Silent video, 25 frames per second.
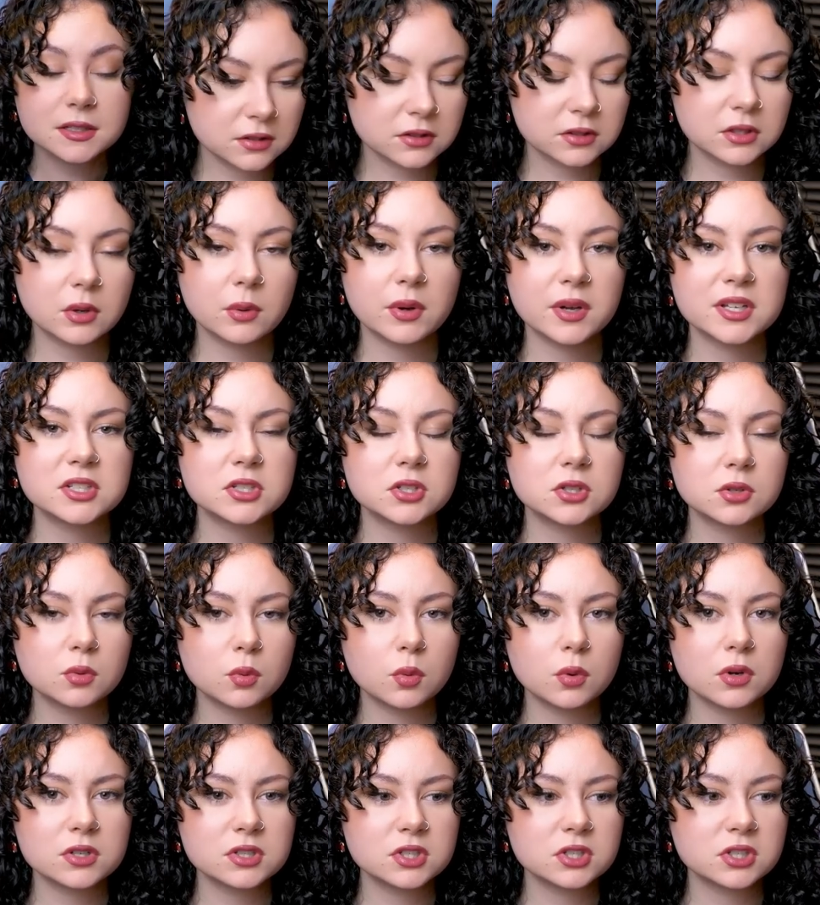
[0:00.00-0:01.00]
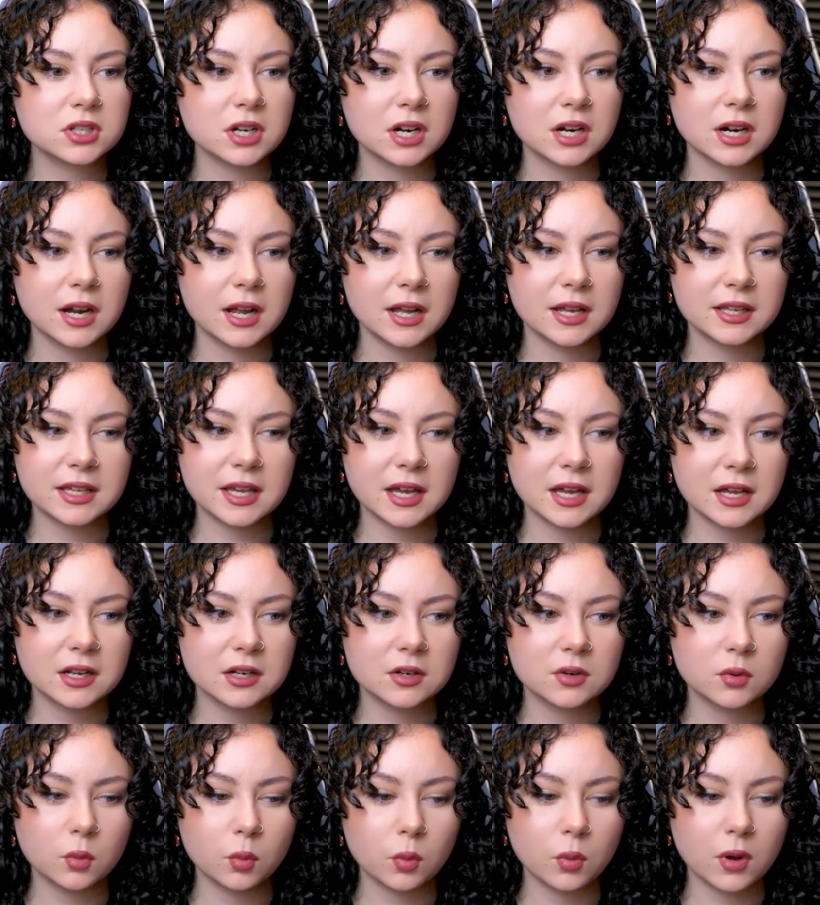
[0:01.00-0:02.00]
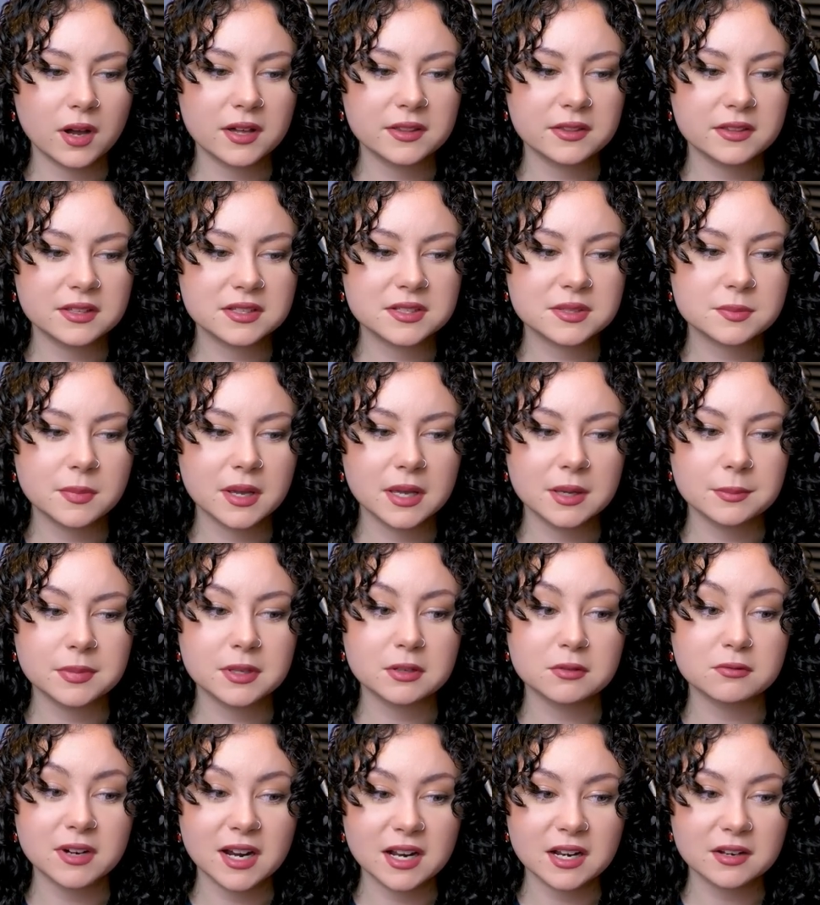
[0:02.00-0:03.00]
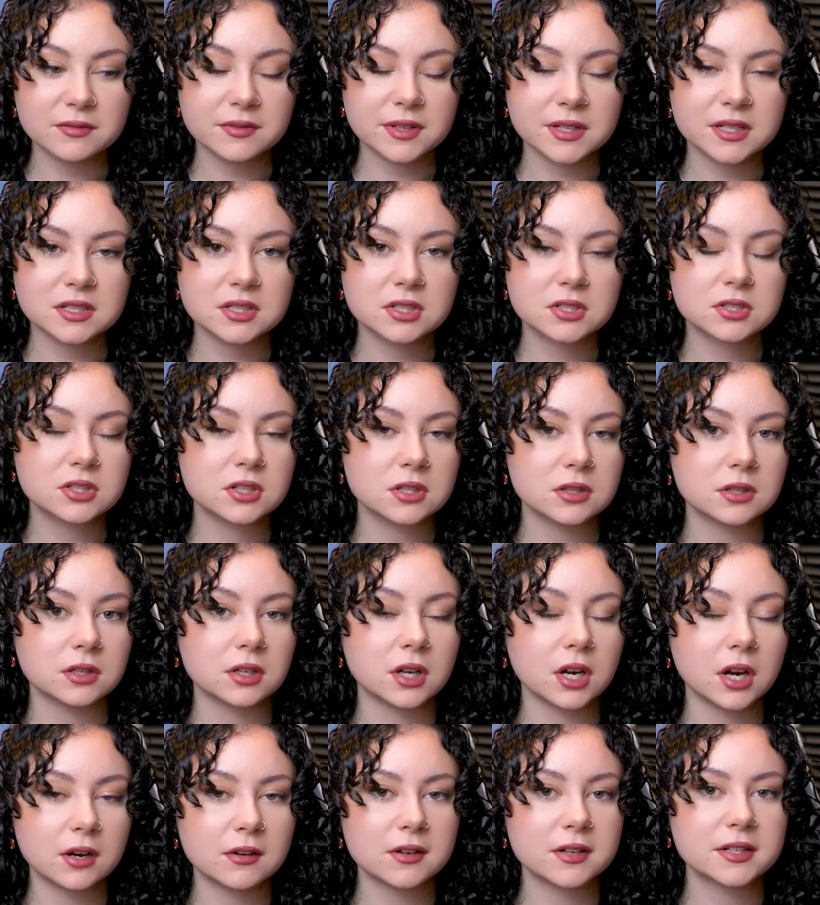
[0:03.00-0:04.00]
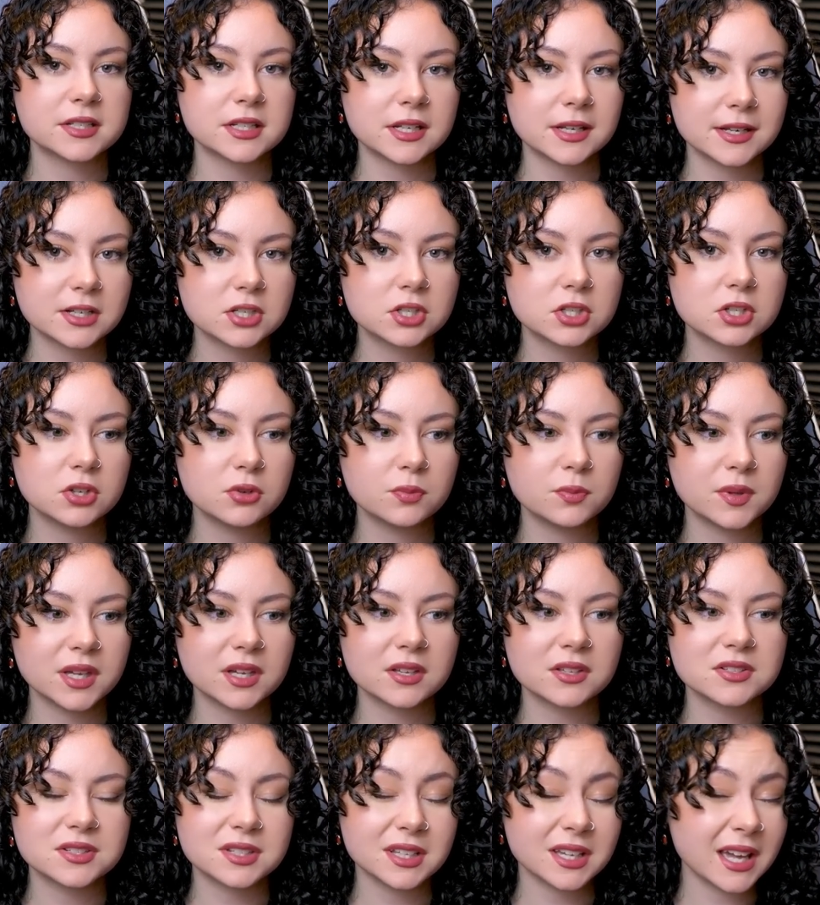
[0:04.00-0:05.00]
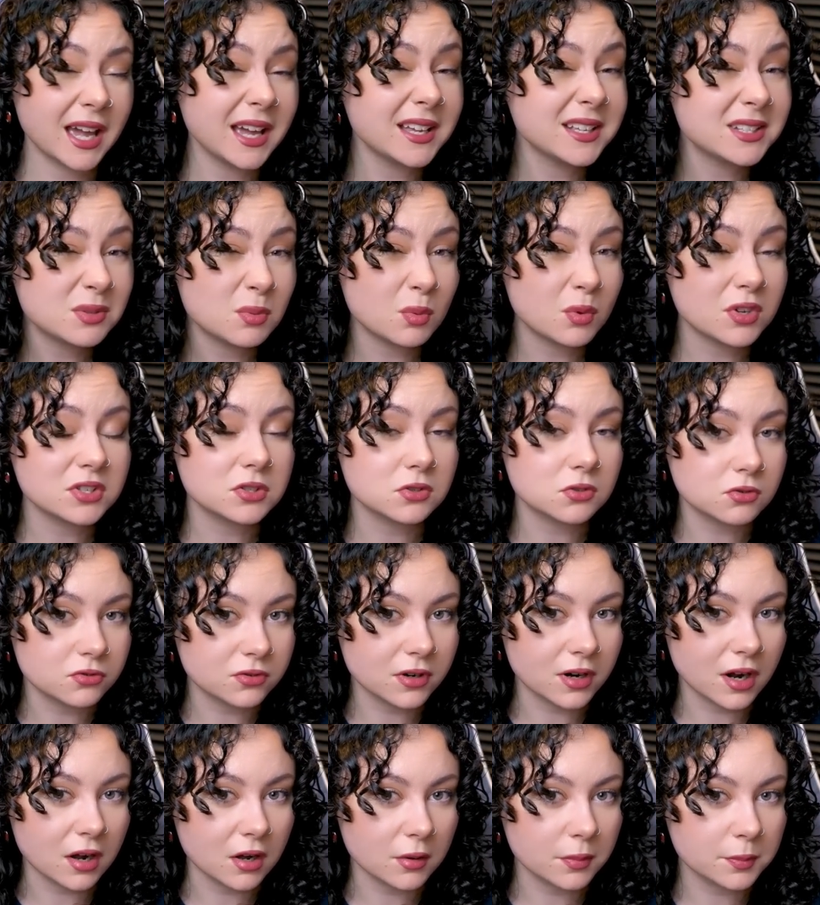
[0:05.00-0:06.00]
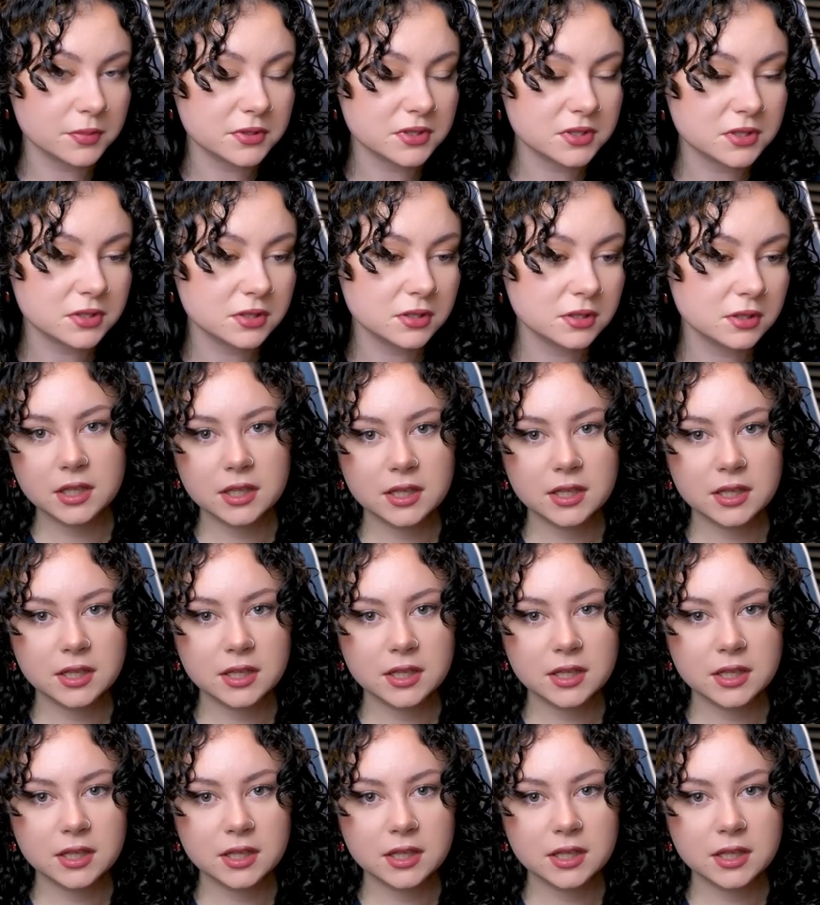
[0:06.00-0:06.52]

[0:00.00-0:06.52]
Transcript: Though I do wonder, again, why this may be relevant to the current issue, because the case was dropped.